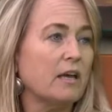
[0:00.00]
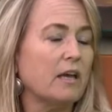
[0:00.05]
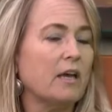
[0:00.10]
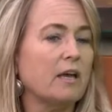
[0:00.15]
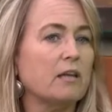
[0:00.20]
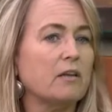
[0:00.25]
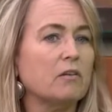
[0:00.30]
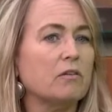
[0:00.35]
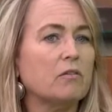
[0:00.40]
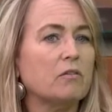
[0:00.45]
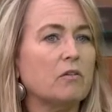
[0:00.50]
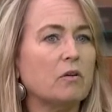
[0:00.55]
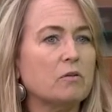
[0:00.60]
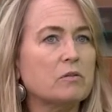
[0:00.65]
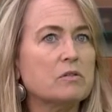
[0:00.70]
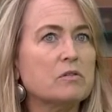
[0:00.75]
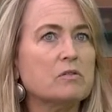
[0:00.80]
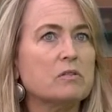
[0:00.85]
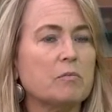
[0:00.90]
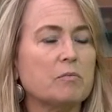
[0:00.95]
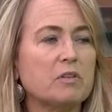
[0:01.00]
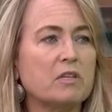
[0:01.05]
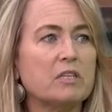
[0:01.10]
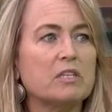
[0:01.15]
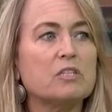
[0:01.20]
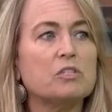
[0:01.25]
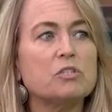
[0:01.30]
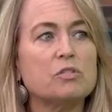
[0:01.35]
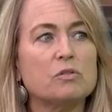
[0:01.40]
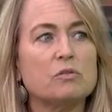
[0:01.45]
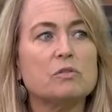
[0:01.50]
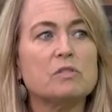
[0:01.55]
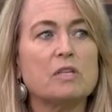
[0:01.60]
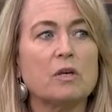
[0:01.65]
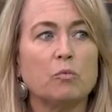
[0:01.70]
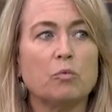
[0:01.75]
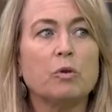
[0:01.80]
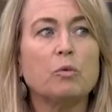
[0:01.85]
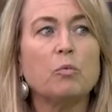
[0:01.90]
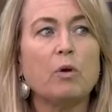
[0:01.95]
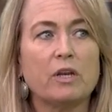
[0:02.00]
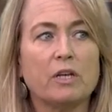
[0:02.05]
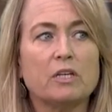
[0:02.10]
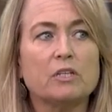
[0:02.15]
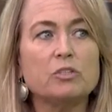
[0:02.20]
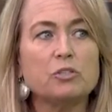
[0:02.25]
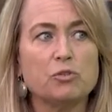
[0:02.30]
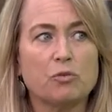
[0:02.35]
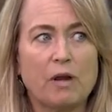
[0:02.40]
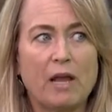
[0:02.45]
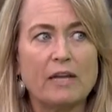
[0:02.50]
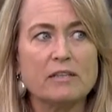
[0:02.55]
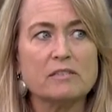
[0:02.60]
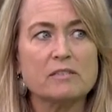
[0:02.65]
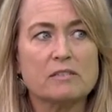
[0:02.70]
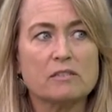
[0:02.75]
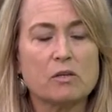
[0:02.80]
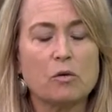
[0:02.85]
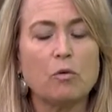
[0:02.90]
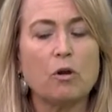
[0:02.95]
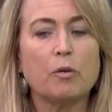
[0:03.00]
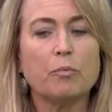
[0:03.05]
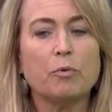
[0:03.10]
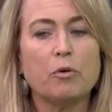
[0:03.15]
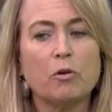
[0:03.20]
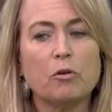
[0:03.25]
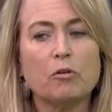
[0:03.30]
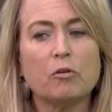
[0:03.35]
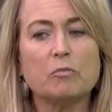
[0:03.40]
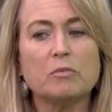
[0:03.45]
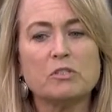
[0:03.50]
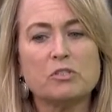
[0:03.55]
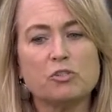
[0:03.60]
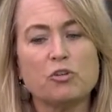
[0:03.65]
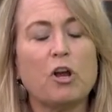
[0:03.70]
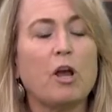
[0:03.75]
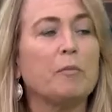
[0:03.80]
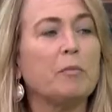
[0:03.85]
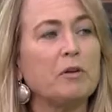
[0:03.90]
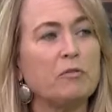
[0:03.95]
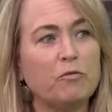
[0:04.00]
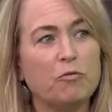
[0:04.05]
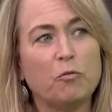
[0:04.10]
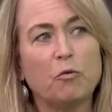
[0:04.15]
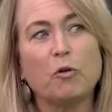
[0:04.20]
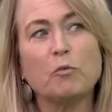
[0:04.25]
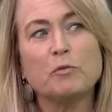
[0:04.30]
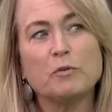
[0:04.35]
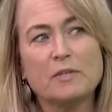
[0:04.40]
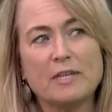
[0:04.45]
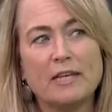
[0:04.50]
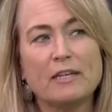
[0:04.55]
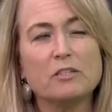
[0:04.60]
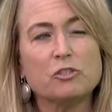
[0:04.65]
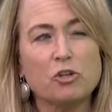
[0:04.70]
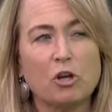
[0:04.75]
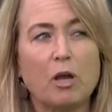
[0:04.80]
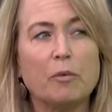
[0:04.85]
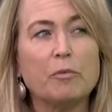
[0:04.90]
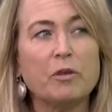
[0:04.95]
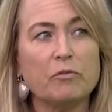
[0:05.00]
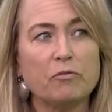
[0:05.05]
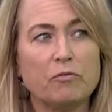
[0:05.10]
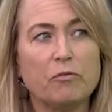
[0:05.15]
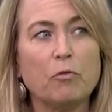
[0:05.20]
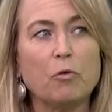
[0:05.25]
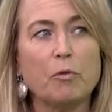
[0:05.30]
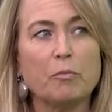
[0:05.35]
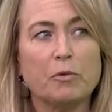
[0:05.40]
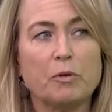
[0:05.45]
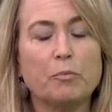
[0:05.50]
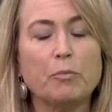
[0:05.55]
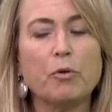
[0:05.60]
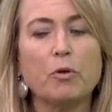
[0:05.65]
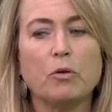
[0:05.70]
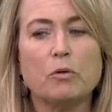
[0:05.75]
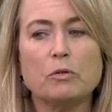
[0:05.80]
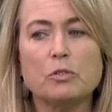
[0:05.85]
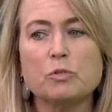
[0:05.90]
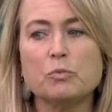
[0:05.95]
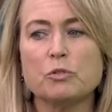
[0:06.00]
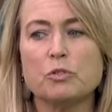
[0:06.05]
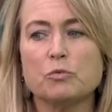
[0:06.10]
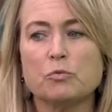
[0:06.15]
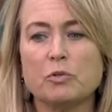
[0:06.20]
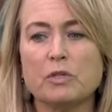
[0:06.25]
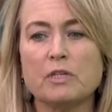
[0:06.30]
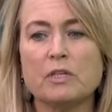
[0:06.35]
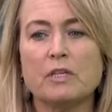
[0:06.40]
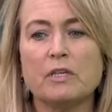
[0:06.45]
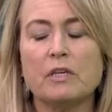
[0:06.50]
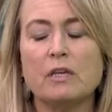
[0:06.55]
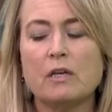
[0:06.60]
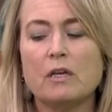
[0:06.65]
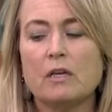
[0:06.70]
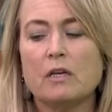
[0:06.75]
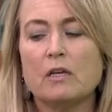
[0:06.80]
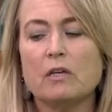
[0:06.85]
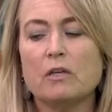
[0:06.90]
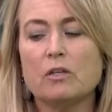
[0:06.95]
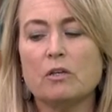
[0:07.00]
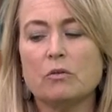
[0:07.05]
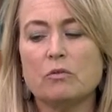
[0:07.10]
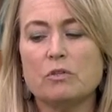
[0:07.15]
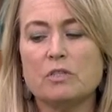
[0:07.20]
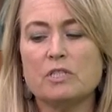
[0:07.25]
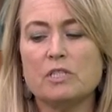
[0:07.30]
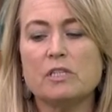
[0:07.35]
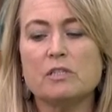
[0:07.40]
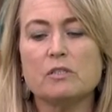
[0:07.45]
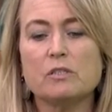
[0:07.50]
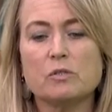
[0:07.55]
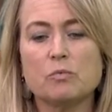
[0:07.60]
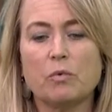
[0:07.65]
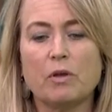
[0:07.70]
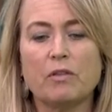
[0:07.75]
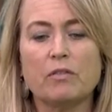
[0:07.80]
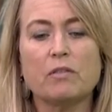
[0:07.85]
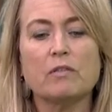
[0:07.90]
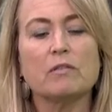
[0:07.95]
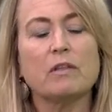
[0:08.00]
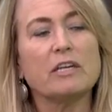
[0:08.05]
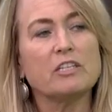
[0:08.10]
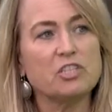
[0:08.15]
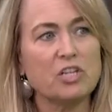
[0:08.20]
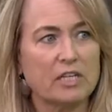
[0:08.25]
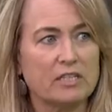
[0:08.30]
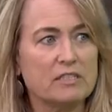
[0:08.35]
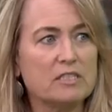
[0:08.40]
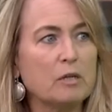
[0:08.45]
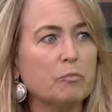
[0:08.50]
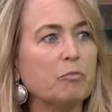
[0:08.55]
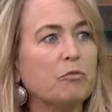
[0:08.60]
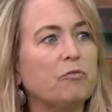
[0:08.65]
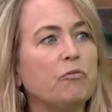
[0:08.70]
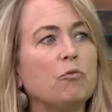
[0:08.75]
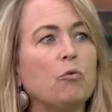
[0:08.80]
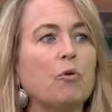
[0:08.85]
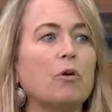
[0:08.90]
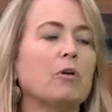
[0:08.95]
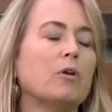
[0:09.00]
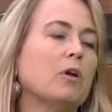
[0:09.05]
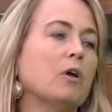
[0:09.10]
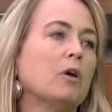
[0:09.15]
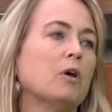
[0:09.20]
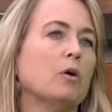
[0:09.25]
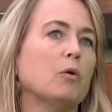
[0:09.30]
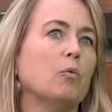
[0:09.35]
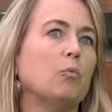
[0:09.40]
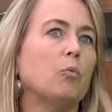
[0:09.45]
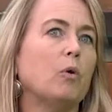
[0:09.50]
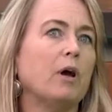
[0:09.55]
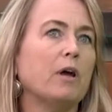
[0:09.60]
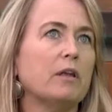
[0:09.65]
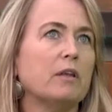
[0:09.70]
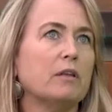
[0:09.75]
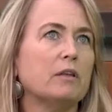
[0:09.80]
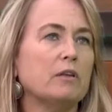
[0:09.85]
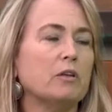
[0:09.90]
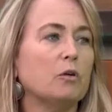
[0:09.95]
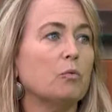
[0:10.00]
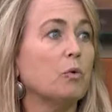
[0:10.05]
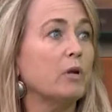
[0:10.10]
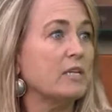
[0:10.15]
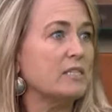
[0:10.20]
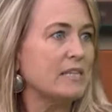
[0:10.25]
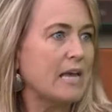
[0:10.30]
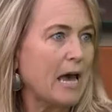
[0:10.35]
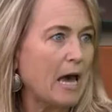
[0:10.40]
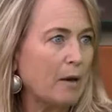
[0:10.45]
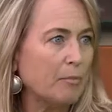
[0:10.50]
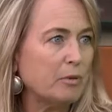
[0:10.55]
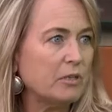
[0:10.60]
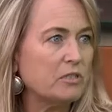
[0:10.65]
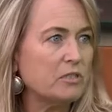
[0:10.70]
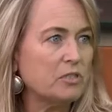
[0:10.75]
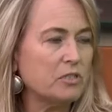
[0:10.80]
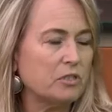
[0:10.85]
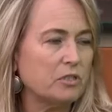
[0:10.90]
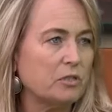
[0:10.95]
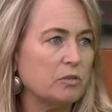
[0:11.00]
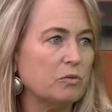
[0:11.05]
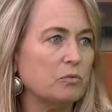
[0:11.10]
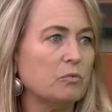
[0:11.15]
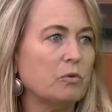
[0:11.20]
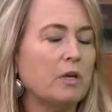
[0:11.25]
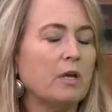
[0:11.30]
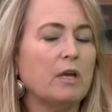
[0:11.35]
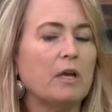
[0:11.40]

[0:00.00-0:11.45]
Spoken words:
And those are some of the issues that we want to address. So our program is trauma-informed. We take a trauma-informed approach, which really deals with, like Jana said before, what has happened to you.